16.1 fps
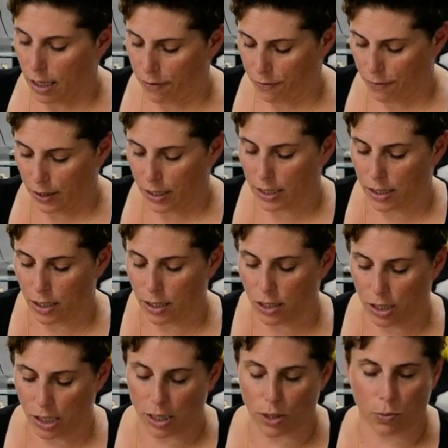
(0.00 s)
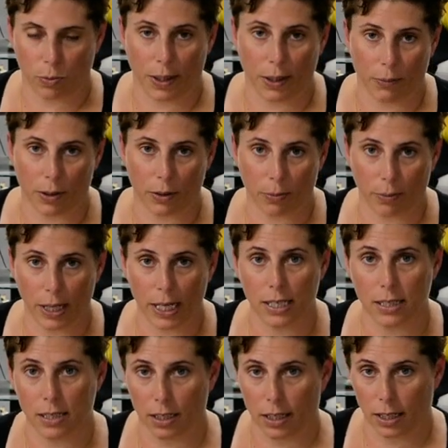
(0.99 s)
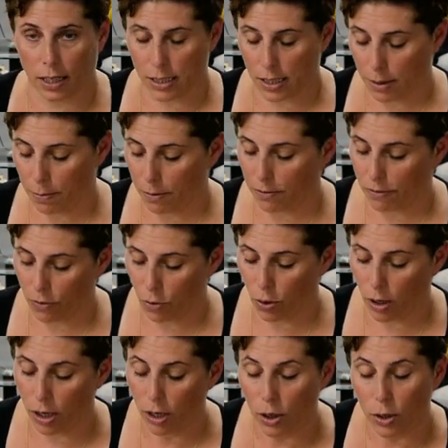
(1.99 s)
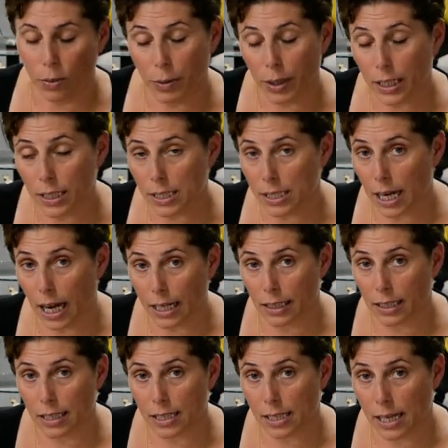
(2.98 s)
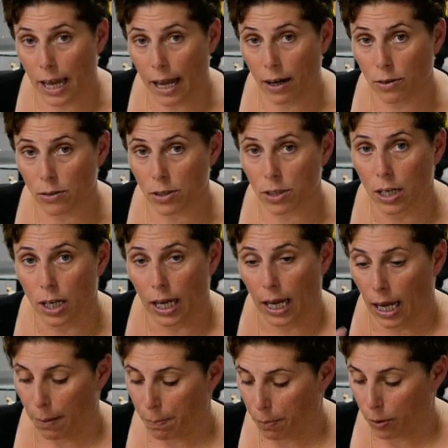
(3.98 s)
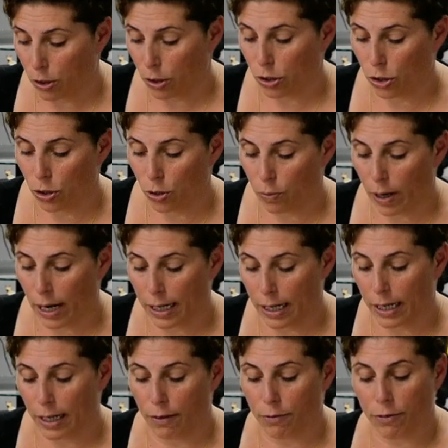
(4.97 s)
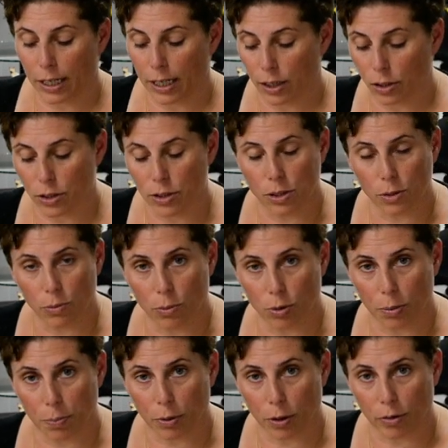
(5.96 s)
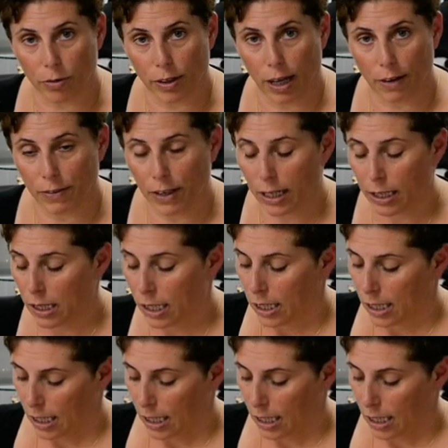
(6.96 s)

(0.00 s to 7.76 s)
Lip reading: If this is just wet with weaves, like I said before, we can take this out and put a new one in and reuse the waterproof cover.